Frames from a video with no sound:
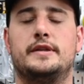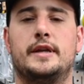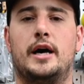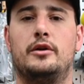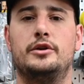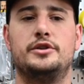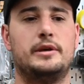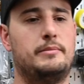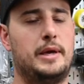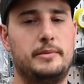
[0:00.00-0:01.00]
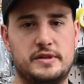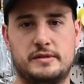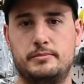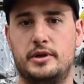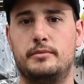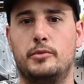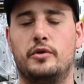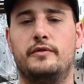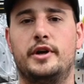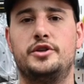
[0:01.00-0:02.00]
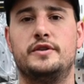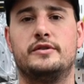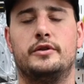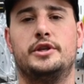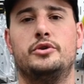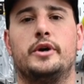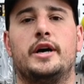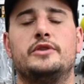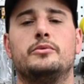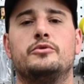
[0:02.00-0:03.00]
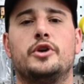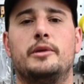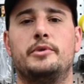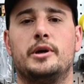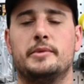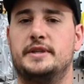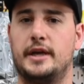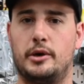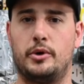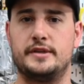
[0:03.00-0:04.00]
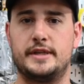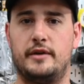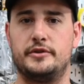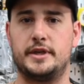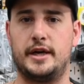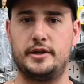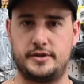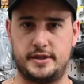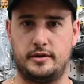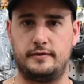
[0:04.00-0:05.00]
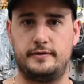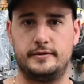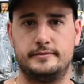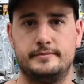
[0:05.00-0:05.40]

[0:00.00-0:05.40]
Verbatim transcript: and knowledge and maybe just a bit of motivation so that you guys will try to become a D I Y salvage guy yourself.